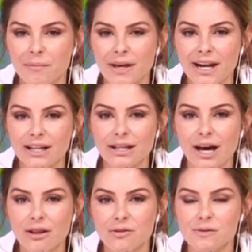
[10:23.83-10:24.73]
I'm getting a
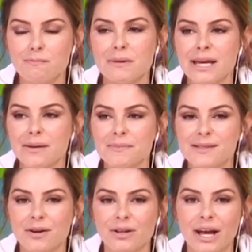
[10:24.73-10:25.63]
lot of those
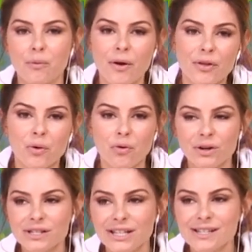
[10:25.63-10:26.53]
memes that are like, when the
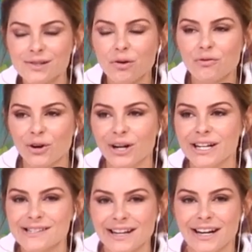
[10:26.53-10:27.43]
quarantine is over,
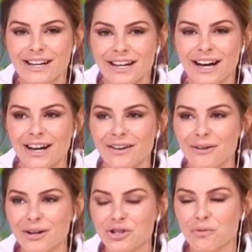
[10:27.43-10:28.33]
and it's like
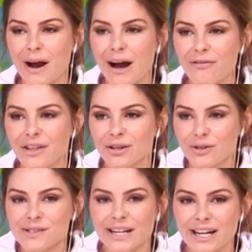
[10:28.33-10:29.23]
a, a giraffe that
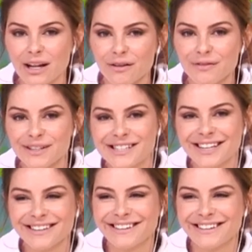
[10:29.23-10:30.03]
looks like an elephant.